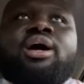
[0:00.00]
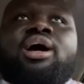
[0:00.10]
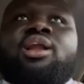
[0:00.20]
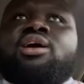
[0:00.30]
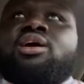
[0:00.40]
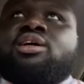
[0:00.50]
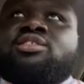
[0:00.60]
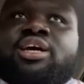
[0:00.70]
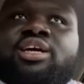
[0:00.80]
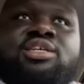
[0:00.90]
I love
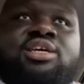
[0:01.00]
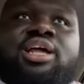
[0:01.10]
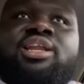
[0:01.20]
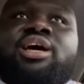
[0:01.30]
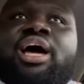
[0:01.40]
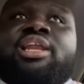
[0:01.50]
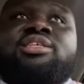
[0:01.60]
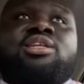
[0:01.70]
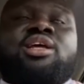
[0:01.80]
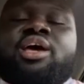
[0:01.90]
Jay-Z. I, li- I
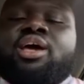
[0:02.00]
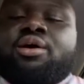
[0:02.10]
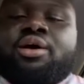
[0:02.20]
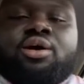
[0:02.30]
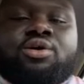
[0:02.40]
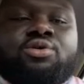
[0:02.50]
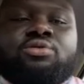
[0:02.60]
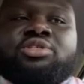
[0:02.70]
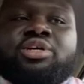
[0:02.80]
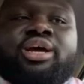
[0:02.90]
listen to L L
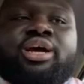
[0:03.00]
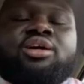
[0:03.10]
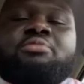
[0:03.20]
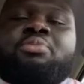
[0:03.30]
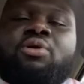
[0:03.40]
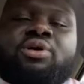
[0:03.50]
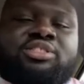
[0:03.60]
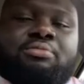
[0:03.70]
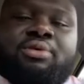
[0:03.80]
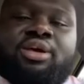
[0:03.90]
Cool J. I love
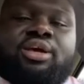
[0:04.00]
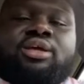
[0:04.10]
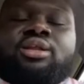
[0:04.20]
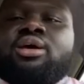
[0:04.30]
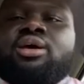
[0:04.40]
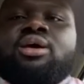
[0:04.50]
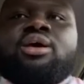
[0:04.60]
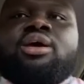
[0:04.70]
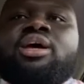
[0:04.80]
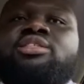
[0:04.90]
Boyz two Men.
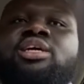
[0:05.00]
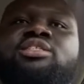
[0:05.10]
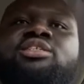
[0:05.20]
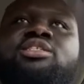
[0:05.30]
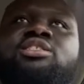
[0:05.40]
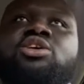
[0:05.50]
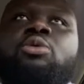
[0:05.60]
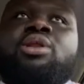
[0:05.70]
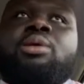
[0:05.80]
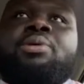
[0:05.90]
It's, it's just
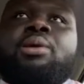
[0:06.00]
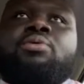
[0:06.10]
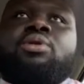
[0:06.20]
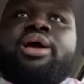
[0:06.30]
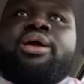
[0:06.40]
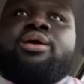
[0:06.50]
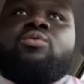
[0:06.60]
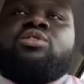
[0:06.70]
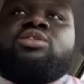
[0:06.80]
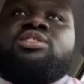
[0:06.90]
so many people, like,
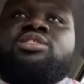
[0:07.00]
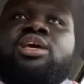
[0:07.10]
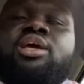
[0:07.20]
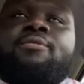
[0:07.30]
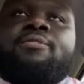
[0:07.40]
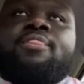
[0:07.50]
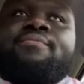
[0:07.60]
with singing,